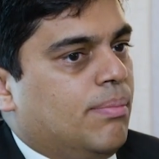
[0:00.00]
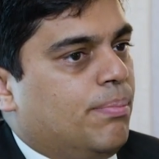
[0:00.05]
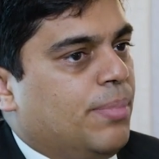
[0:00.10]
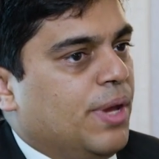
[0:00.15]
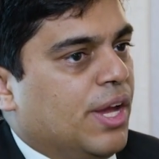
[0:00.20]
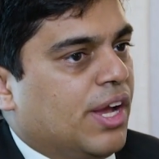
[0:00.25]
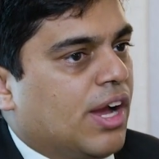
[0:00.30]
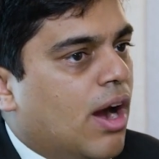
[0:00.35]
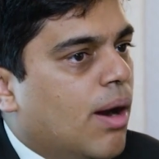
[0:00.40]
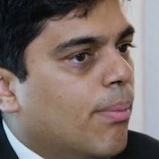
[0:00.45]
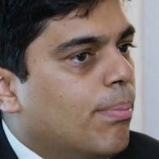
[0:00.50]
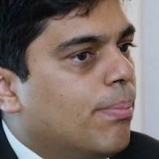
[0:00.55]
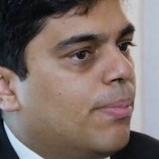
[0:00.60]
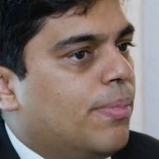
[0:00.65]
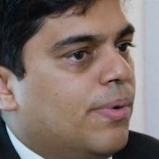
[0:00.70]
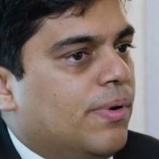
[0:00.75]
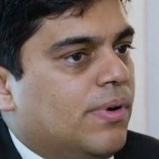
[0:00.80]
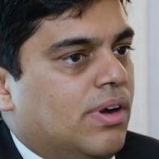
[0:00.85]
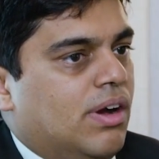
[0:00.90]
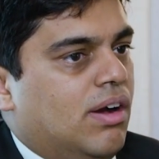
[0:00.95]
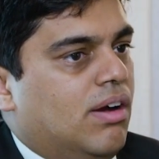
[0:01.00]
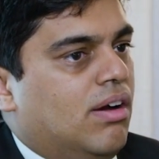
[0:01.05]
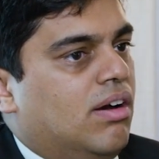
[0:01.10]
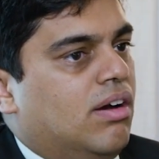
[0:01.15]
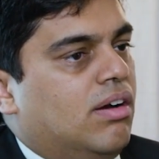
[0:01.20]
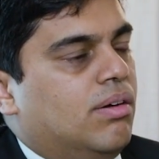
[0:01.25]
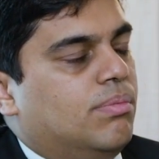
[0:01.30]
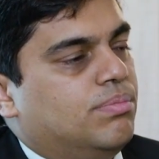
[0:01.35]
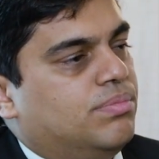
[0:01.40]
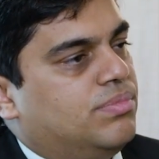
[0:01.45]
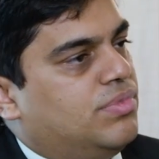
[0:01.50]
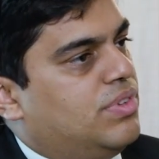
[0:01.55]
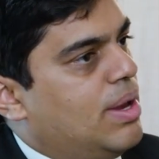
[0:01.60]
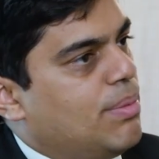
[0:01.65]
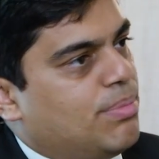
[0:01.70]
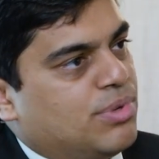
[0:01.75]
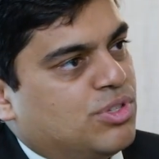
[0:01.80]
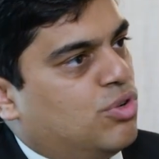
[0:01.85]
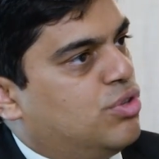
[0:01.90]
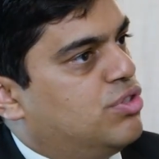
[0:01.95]
pick up
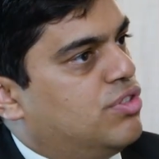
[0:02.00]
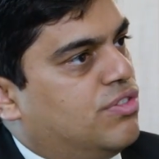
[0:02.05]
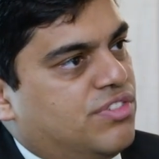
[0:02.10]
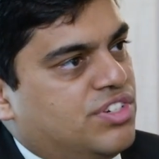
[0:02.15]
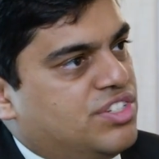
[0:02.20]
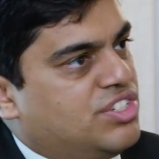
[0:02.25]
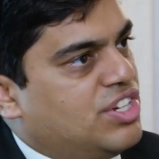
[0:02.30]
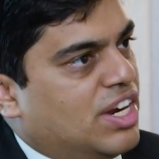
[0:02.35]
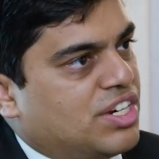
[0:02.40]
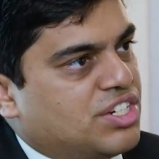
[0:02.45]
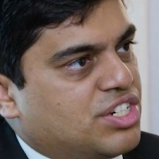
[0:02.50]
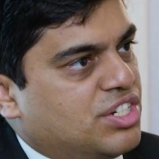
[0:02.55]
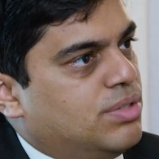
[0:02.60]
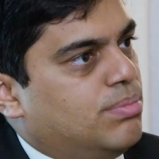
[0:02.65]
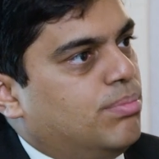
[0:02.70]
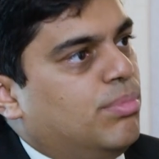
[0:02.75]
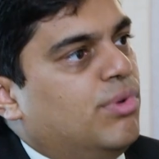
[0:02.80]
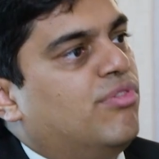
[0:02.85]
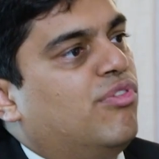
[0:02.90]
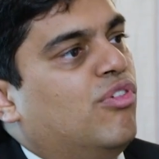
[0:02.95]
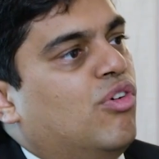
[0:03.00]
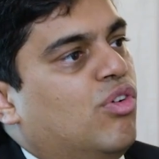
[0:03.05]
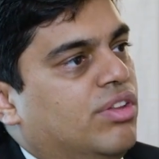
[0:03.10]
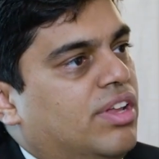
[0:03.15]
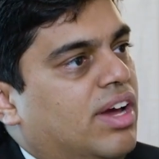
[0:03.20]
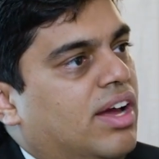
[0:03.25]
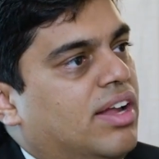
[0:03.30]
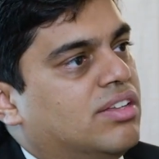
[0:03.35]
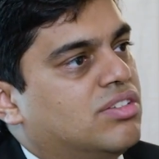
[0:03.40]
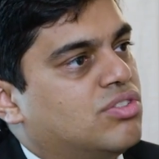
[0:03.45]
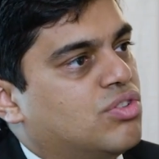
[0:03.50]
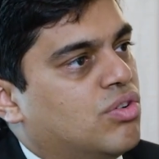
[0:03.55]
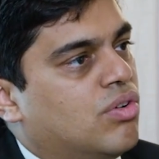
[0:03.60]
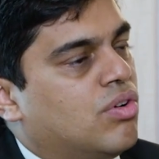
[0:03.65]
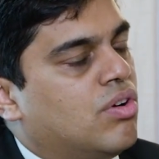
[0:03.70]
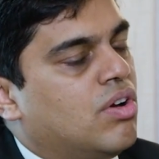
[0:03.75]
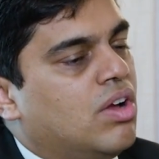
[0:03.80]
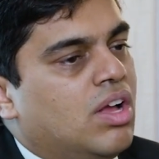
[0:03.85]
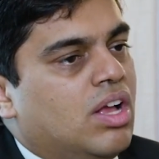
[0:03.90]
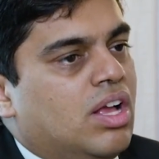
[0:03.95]
episodes of rejection before that.
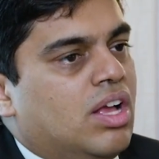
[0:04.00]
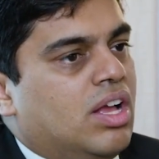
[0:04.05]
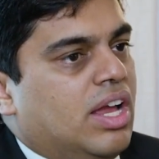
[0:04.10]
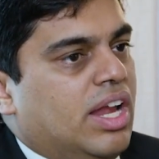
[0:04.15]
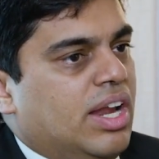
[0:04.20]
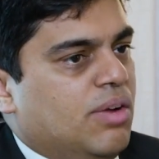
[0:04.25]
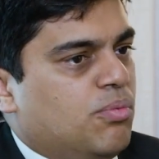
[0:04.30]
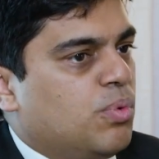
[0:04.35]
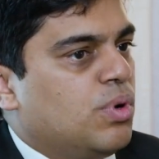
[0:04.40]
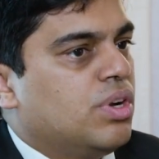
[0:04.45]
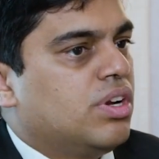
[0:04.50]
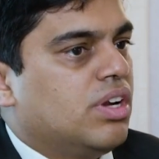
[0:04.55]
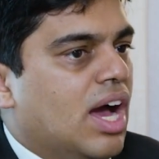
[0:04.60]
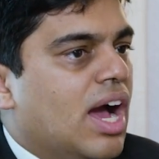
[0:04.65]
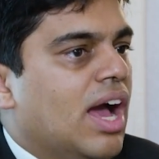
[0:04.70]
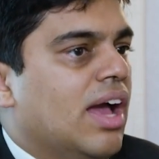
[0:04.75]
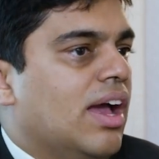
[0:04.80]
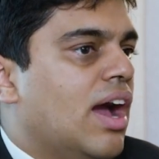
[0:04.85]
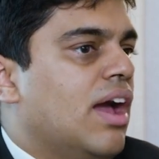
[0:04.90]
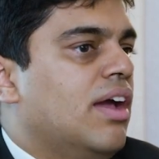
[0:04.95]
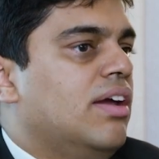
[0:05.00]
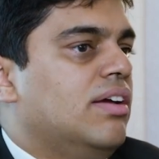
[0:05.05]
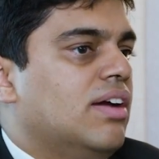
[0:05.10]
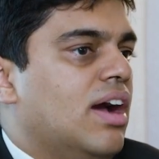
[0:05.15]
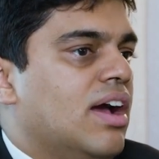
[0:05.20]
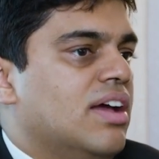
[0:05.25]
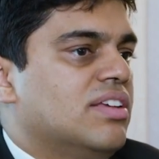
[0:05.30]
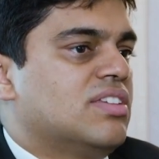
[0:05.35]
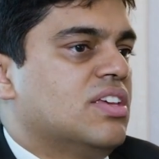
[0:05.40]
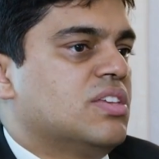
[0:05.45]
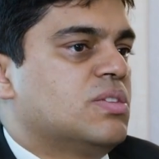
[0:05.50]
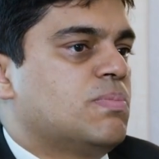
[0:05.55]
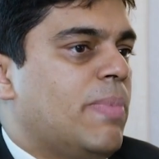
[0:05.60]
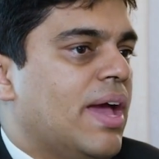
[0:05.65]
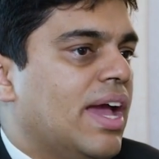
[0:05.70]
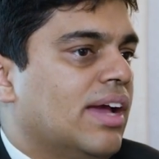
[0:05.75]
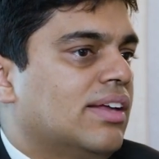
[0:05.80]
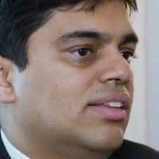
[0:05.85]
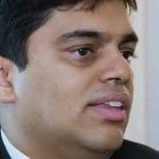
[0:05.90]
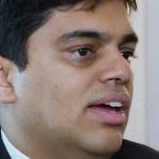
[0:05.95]
So it would, I
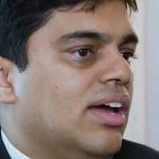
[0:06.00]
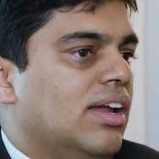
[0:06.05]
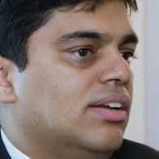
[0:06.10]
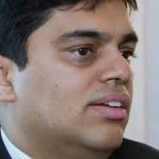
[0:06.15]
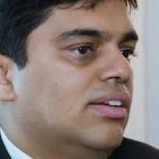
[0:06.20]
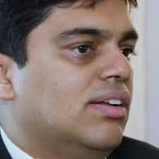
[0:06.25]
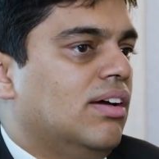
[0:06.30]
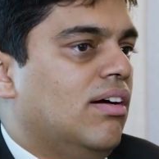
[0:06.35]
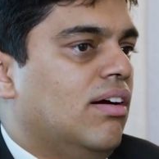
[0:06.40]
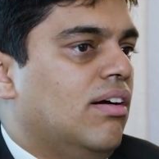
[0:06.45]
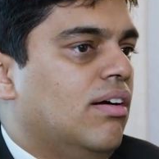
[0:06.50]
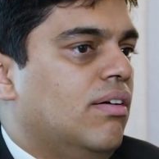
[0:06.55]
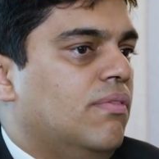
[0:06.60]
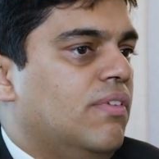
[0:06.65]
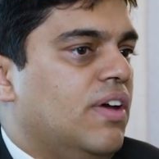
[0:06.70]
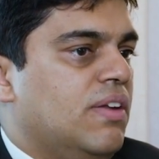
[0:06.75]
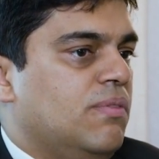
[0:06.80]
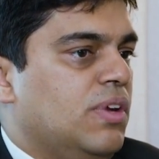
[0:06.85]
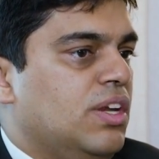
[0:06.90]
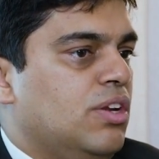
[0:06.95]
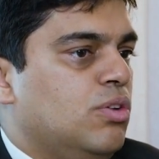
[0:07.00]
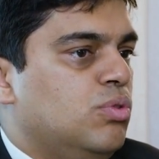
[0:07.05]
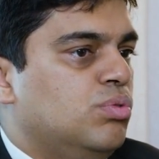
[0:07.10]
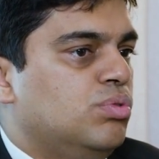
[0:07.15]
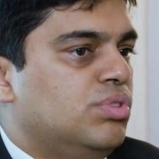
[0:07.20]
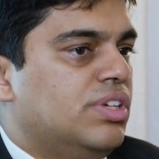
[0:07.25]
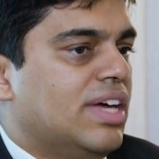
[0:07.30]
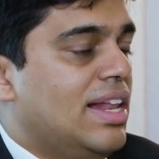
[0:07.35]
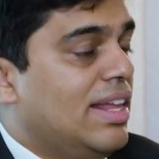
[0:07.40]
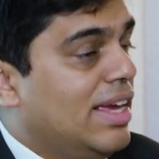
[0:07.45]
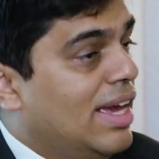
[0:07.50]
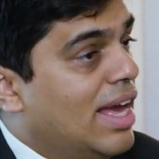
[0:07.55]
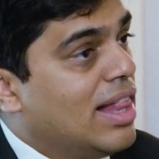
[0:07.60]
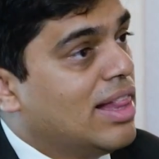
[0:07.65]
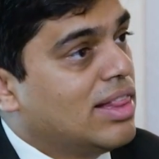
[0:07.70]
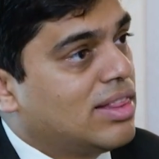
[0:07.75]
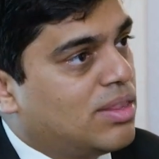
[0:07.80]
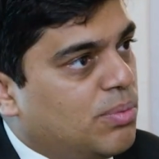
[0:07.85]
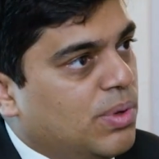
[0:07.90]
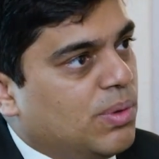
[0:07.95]
suspect that when we do
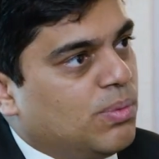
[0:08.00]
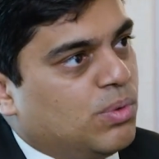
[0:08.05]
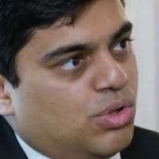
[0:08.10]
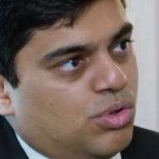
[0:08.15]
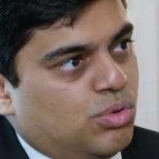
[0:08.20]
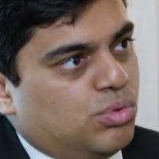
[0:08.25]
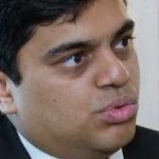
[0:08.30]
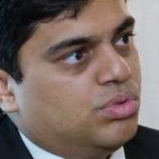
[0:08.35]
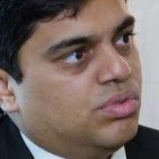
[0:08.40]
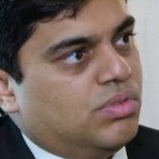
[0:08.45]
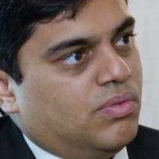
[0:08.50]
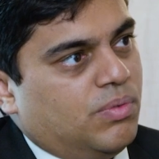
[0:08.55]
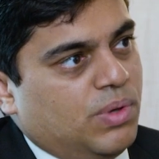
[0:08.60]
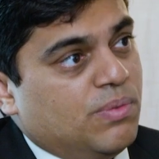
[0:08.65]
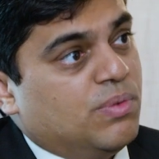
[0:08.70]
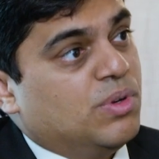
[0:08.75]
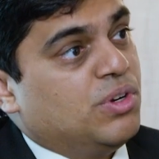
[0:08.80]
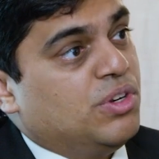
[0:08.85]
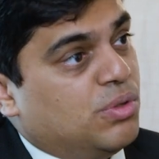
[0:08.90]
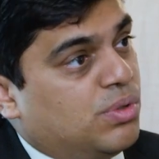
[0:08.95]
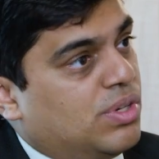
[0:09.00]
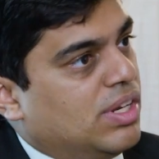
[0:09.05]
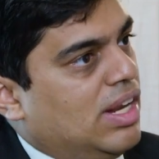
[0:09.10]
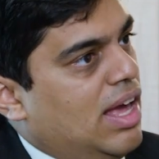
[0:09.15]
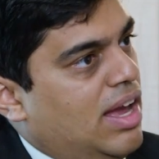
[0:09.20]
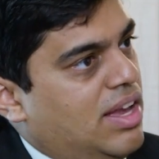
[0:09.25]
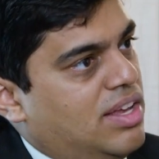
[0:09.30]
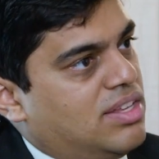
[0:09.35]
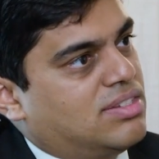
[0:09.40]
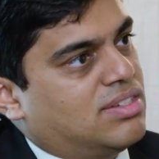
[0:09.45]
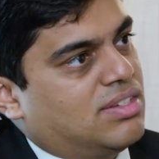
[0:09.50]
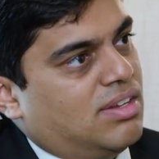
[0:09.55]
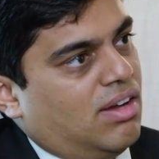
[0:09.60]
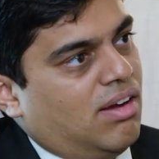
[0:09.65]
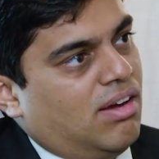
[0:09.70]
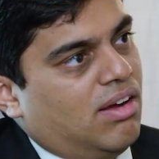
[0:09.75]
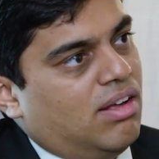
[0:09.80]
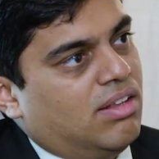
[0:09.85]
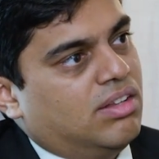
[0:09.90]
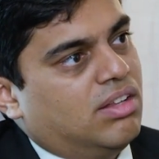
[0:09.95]
telehealth, we would utilize
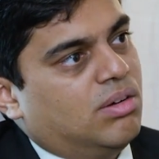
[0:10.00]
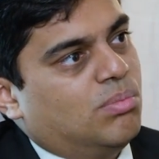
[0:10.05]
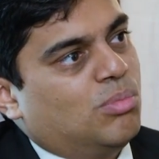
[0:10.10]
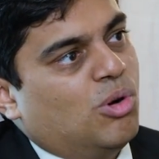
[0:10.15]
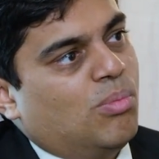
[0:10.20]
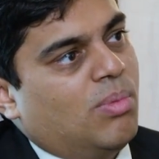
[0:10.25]
the